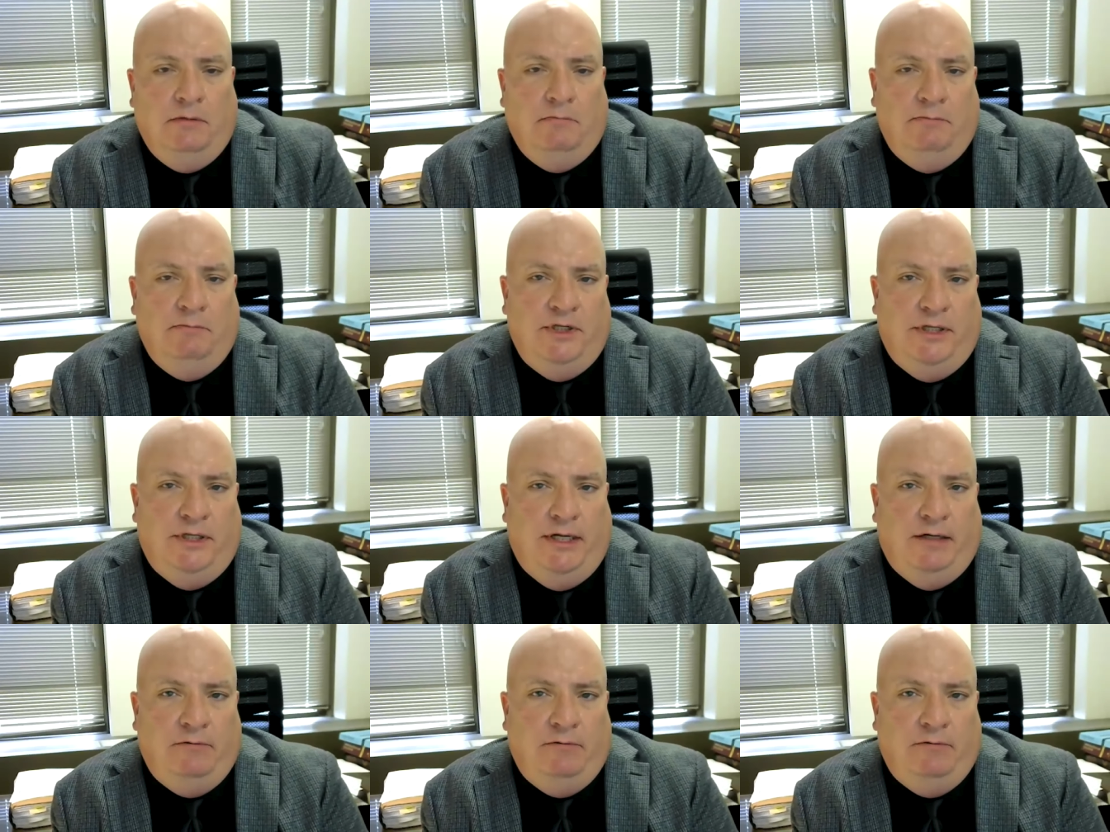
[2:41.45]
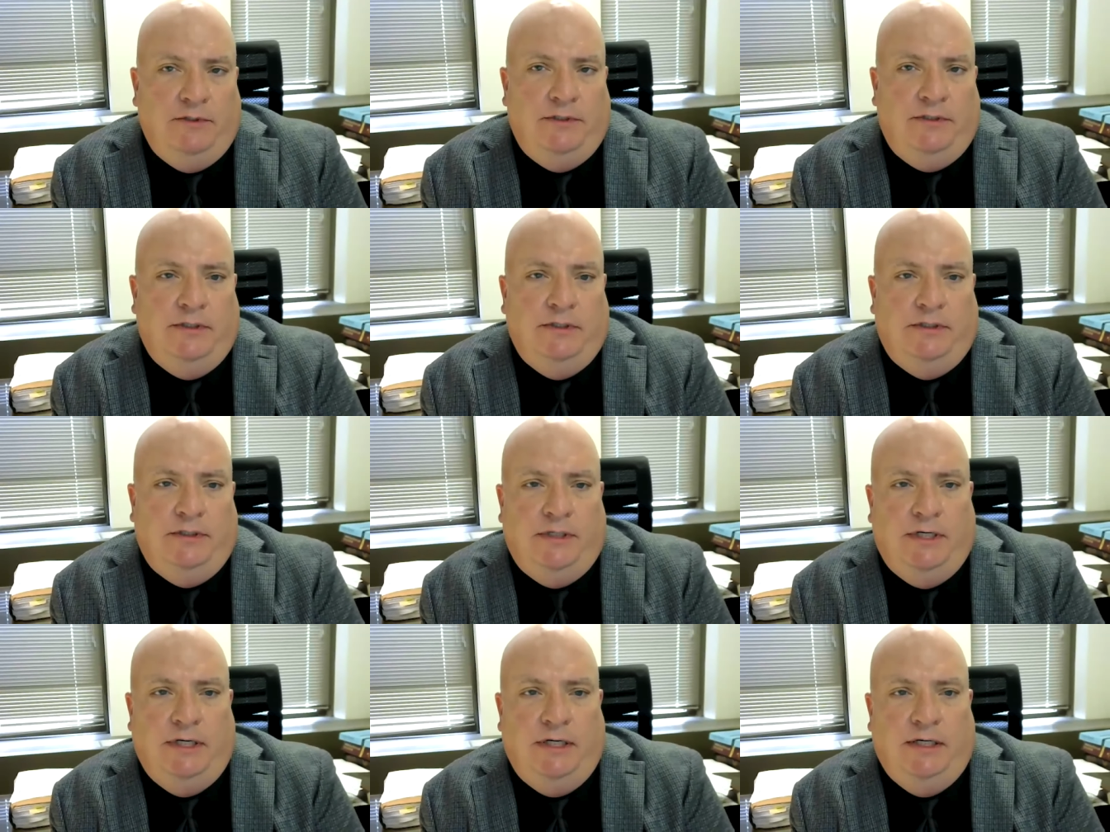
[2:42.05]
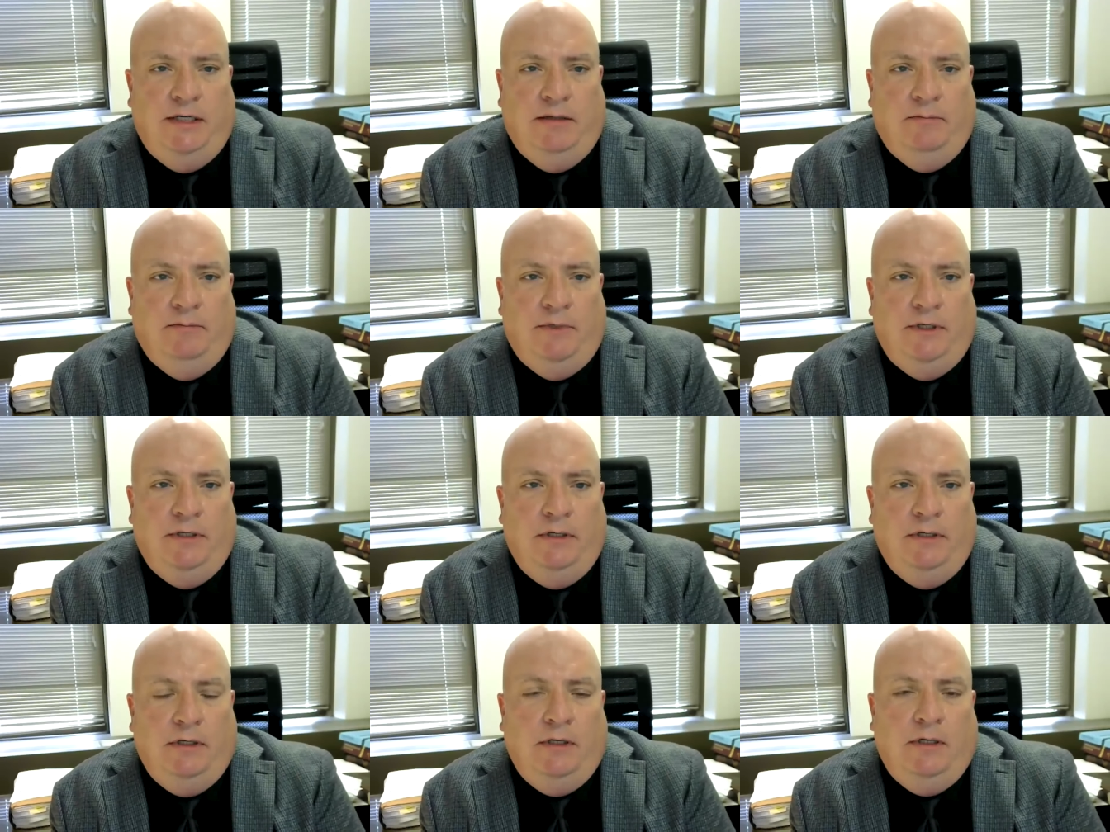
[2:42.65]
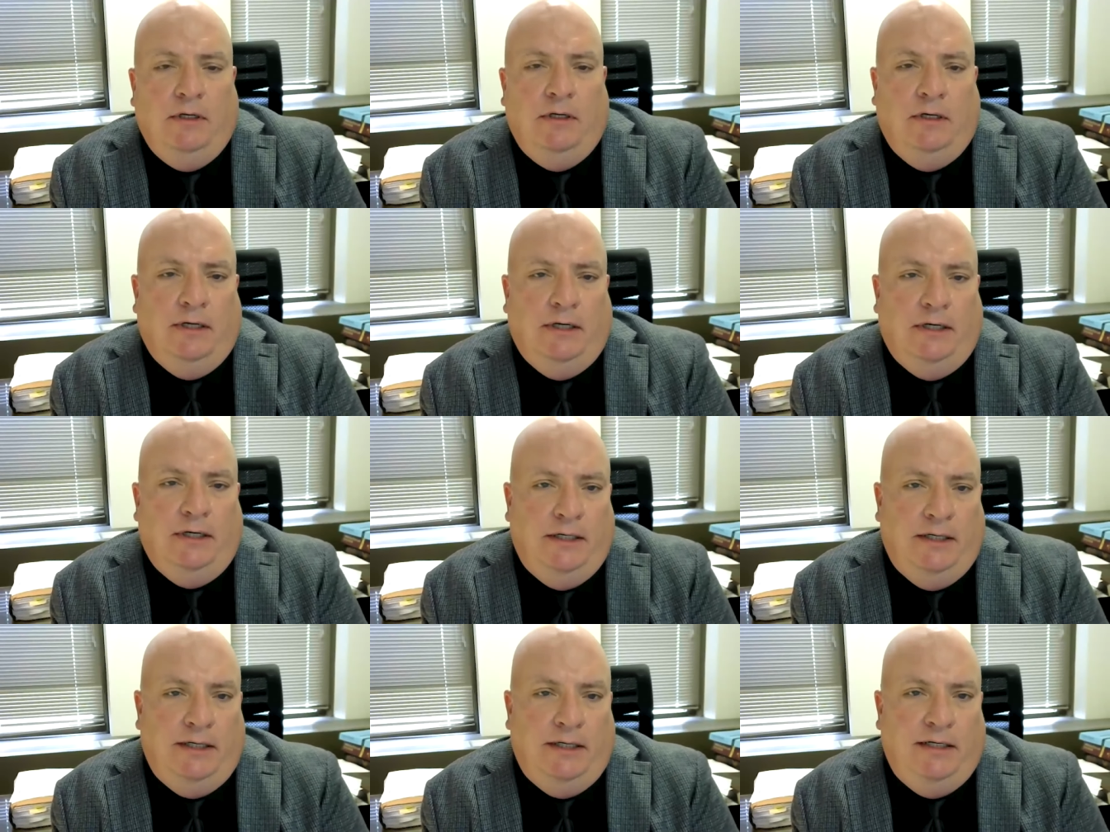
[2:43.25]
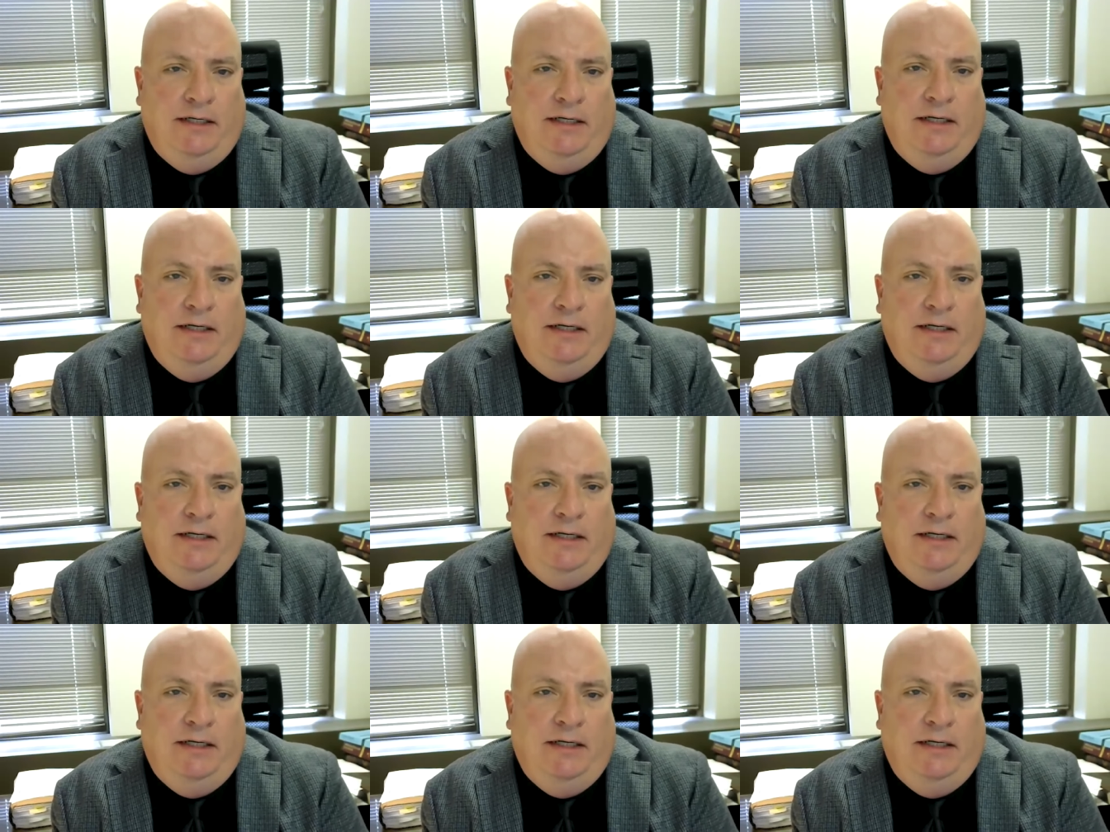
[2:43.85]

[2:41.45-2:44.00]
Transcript: But that was the scheme. Again,